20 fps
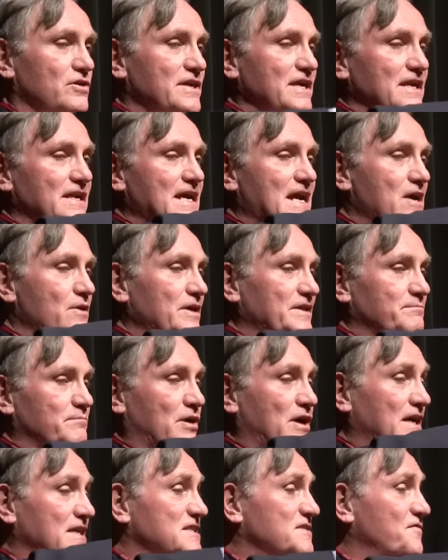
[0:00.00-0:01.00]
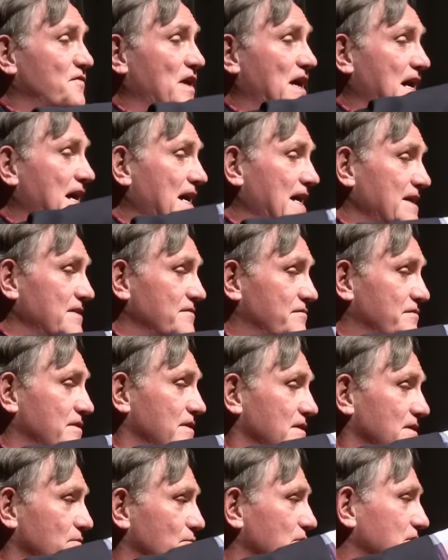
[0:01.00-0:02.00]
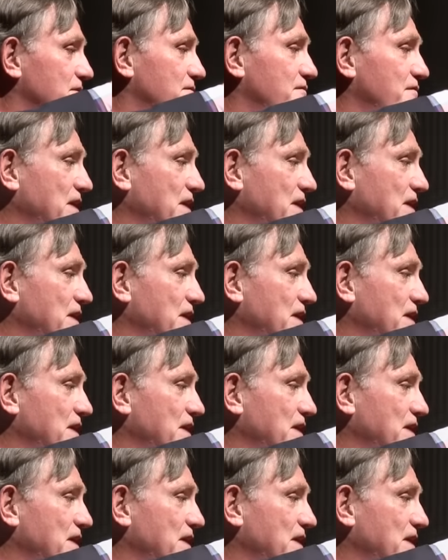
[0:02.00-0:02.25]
looking now at box five where the